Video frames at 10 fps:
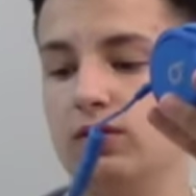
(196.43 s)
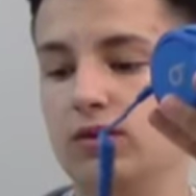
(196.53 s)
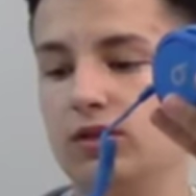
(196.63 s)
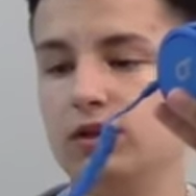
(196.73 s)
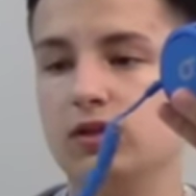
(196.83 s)

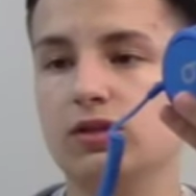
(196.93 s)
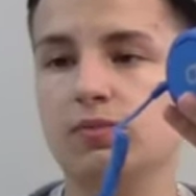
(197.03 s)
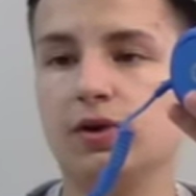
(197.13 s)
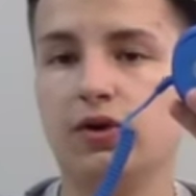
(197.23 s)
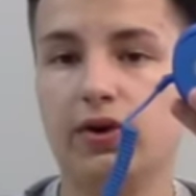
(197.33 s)
this is the
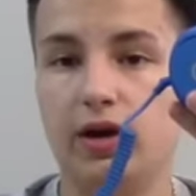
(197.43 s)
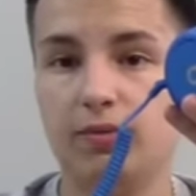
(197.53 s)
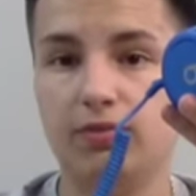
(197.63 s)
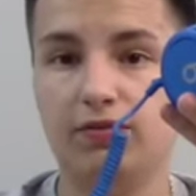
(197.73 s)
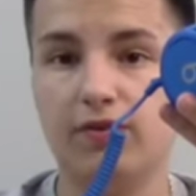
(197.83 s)
bigger
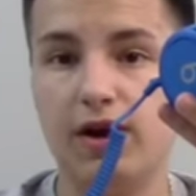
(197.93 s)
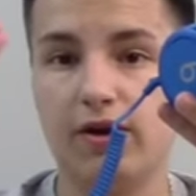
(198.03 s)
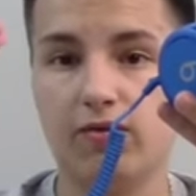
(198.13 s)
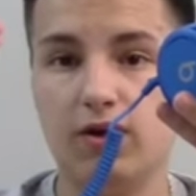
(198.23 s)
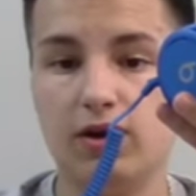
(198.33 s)

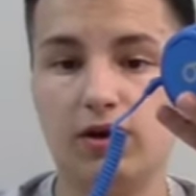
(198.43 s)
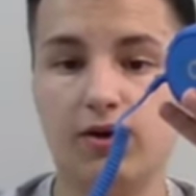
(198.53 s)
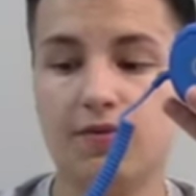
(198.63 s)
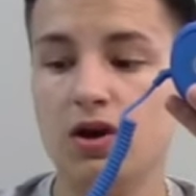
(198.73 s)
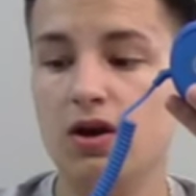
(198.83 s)
amplifier right
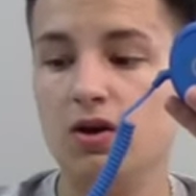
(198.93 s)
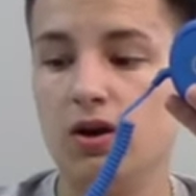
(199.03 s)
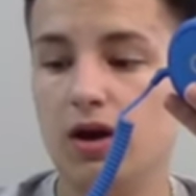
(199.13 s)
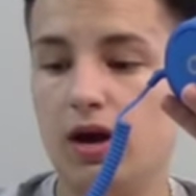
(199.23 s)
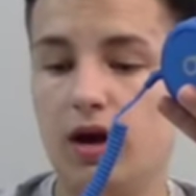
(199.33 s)
here.
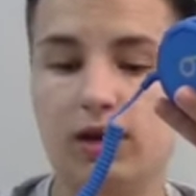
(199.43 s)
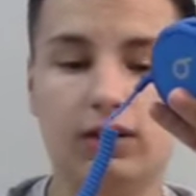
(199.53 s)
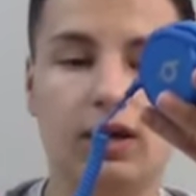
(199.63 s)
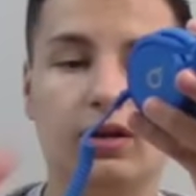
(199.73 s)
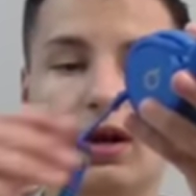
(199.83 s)

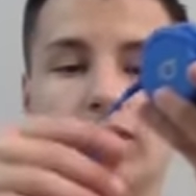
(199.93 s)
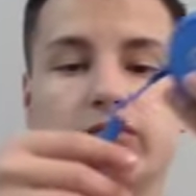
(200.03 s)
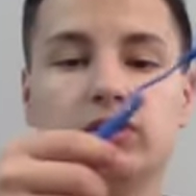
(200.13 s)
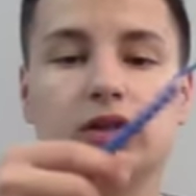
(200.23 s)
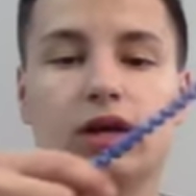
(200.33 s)
And then I
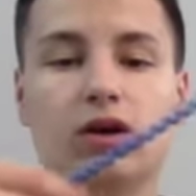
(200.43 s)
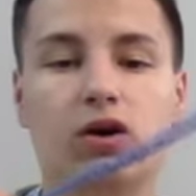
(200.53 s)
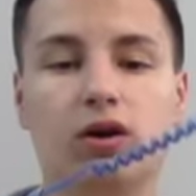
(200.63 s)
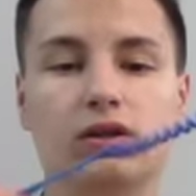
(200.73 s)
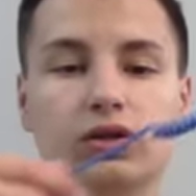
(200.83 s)
really like
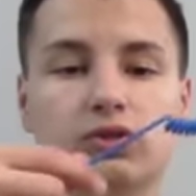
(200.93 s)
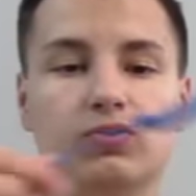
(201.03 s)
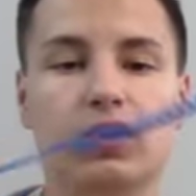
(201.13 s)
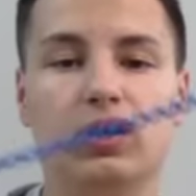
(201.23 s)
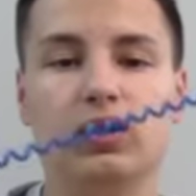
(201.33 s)
all this
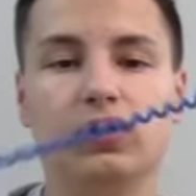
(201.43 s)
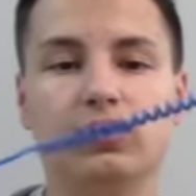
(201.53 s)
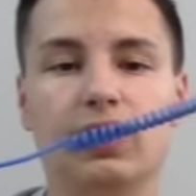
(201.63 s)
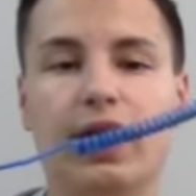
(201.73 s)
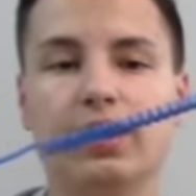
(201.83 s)
right
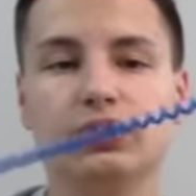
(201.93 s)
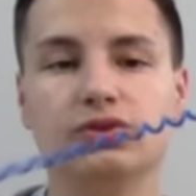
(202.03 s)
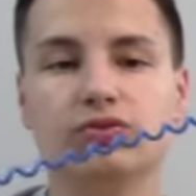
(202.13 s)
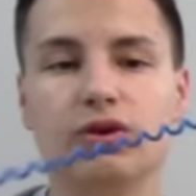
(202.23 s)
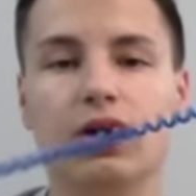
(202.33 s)
here, the
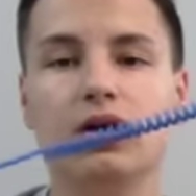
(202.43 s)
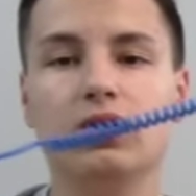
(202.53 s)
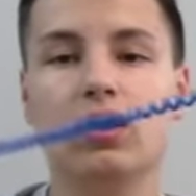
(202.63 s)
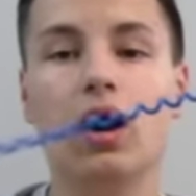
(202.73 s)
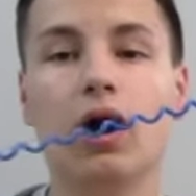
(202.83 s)

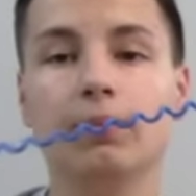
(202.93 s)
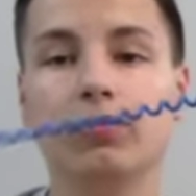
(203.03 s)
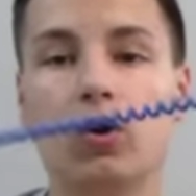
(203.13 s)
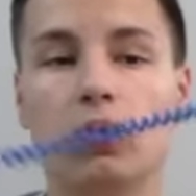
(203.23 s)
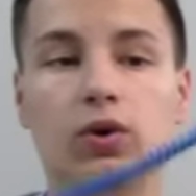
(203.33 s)
extra
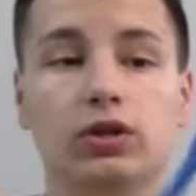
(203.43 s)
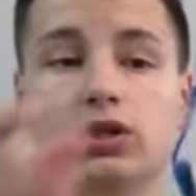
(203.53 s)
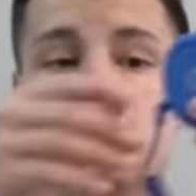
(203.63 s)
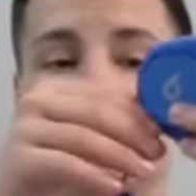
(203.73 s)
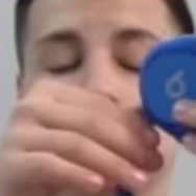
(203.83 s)

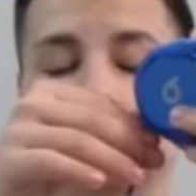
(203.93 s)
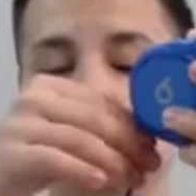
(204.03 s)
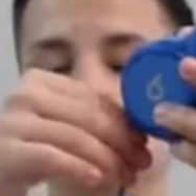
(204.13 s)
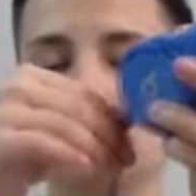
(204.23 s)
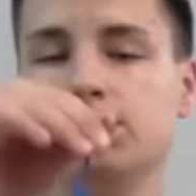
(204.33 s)
cord. But
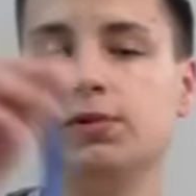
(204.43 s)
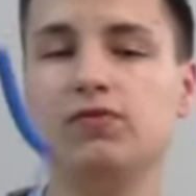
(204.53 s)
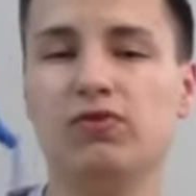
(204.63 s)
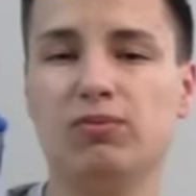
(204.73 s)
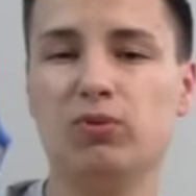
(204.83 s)
this would be
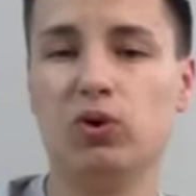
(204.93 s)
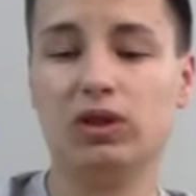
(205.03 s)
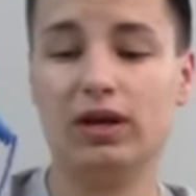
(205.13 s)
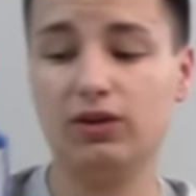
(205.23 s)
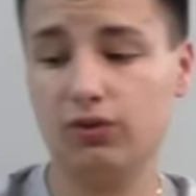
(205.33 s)
for more
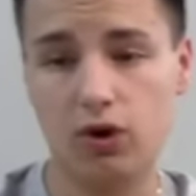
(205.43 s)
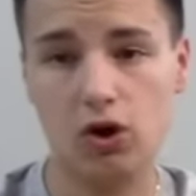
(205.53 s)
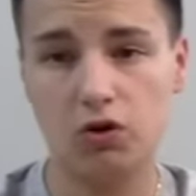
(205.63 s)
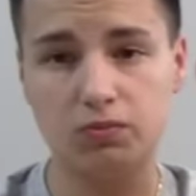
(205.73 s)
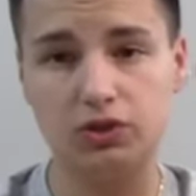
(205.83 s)
like your
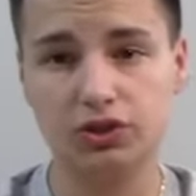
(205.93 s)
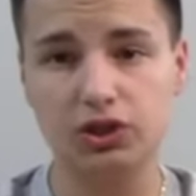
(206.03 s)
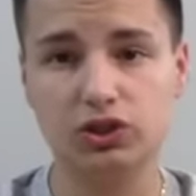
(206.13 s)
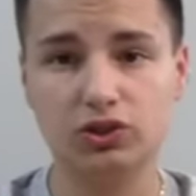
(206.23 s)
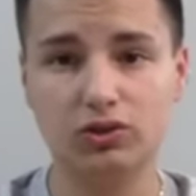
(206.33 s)
home
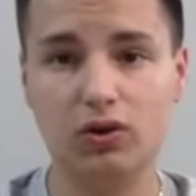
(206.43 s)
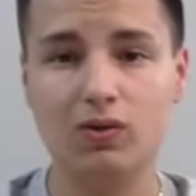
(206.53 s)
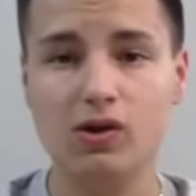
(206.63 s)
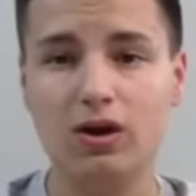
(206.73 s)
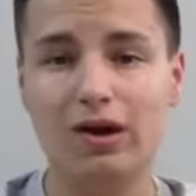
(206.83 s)
traditional